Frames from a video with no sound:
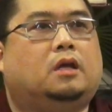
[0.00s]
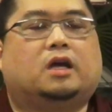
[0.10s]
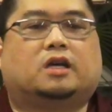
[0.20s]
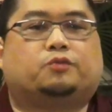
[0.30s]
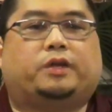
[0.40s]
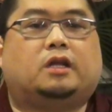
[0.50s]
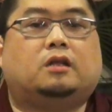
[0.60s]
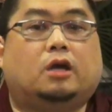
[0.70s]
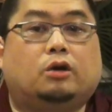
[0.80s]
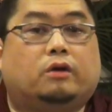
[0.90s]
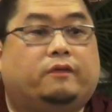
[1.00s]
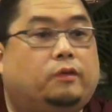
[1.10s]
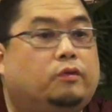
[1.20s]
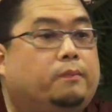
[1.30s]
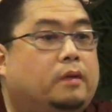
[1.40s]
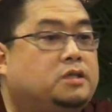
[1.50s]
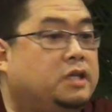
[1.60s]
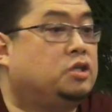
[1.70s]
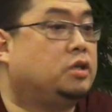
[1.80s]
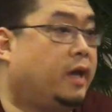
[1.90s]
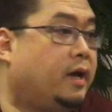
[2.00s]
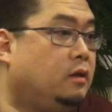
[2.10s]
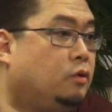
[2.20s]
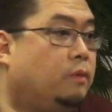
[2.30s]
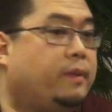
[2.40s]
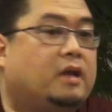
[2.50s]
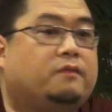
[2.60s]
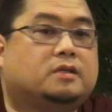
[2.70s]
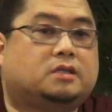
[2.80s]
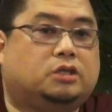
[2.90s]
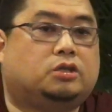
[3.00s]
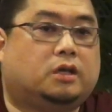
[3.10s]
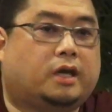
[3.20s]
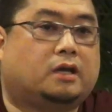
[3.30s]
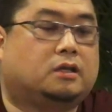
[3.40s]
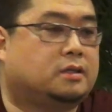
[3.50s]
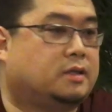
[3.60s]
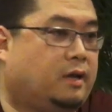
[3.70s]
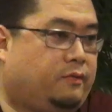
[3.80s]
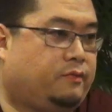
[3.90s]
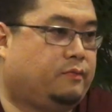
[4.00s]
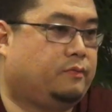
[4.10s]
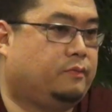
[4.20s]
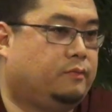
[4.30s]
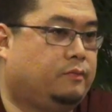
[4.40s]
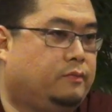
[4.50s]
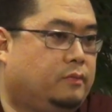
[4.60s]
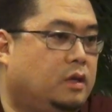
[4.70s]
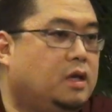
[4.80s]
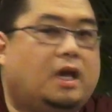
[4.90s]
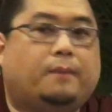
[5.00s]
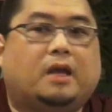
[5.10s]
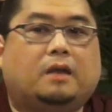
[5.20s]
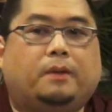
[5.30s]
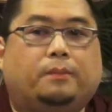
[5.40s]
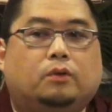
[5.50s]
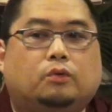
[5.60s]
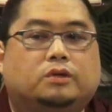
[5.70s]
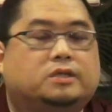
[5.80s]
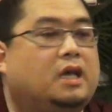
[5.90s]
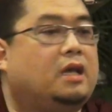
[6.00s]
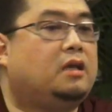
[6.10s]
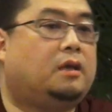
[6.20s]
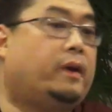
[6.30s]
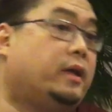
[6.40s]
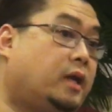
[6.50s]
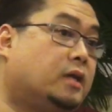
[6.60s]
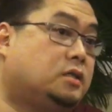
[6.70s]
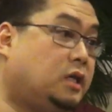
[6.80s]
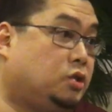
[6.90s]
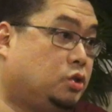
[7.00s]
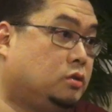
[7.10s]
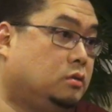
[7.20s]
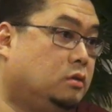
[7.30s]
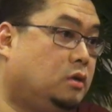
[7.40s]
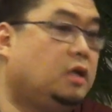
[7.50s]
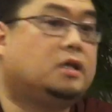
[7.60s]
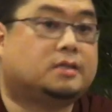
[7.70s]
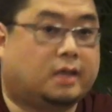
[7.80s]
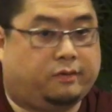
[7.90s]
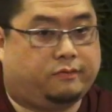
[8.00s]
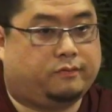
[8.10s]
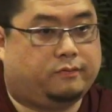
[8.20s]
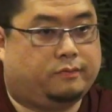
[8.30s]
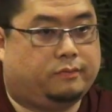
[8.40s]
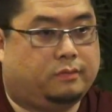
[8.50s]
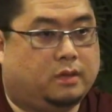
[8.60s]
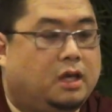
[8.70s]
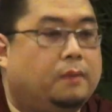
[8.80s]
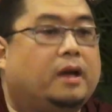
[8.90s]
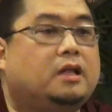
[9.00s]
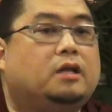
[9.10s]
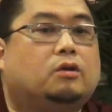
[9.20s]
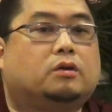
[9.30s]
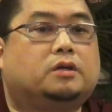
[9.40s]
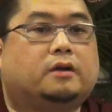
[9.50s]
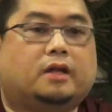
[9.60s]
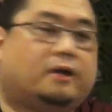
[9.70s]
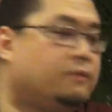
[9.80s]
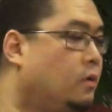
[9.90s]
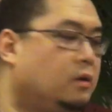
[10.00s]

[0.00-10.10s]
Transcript: because we didn't know if he would teach again or manifest teaching again in this life. And many people were saying he might not teach in this life. He might lead an ordinary life,